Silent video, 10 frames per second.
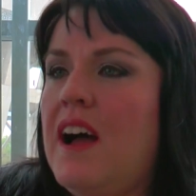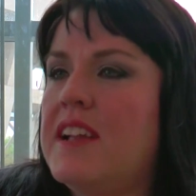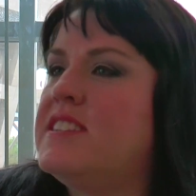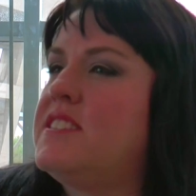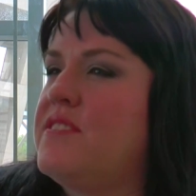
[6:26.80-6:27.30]

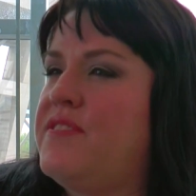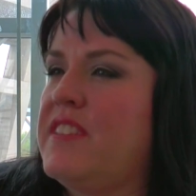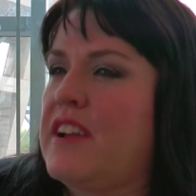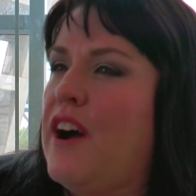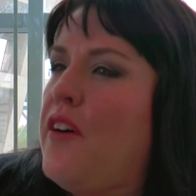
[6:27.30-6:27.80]
I just didn't feel
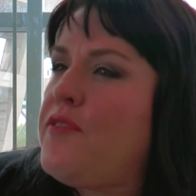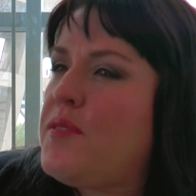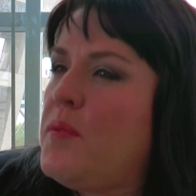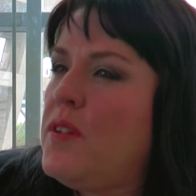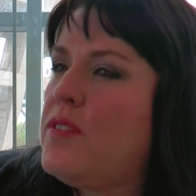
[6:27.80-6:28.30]
that
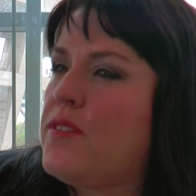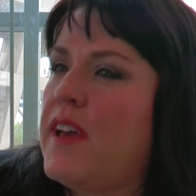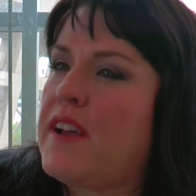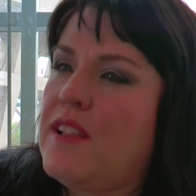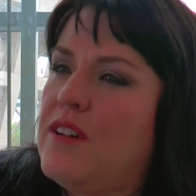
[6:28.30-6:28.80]
comfortable or
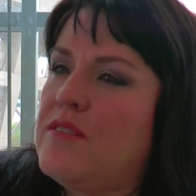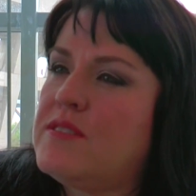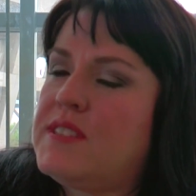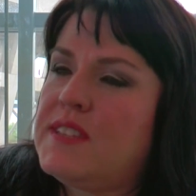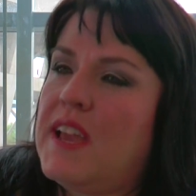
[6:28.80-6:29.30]
that close.